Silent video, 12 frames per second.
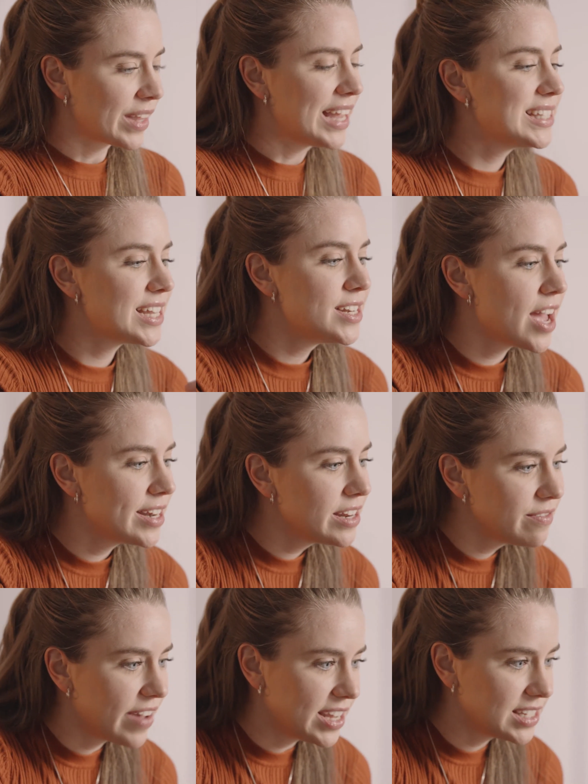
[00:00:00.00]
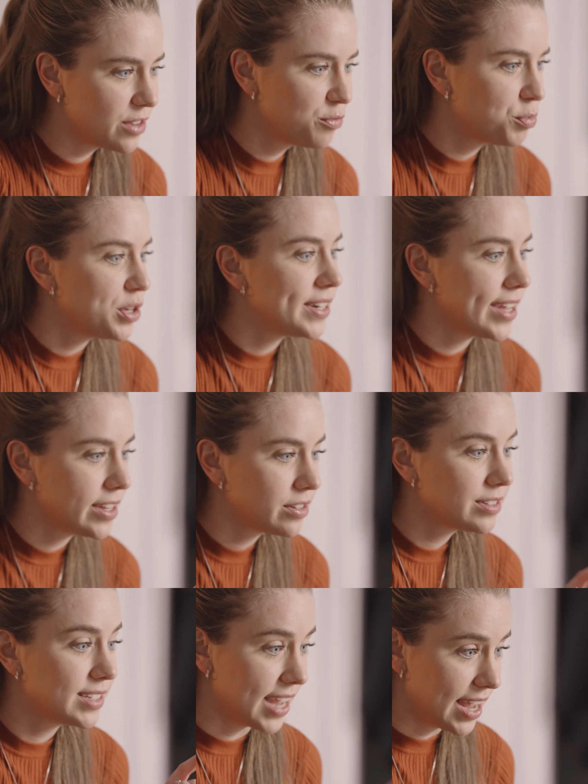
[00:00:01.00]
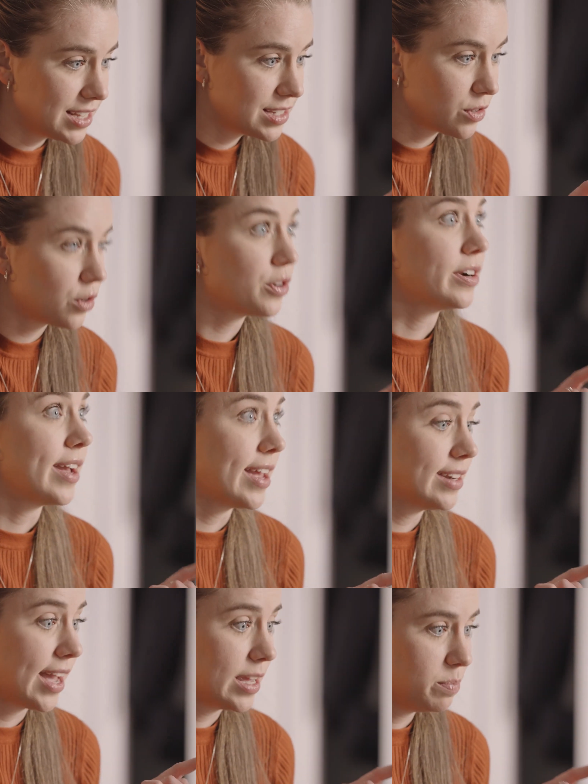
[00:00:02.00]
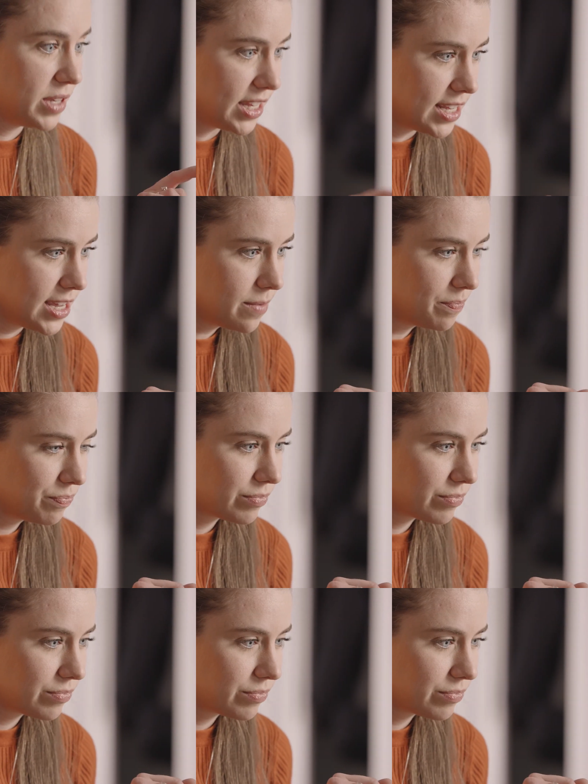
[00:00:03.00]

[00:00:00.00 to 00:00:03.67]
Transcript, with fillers: It's a non-invasive prenatal test or NIPT,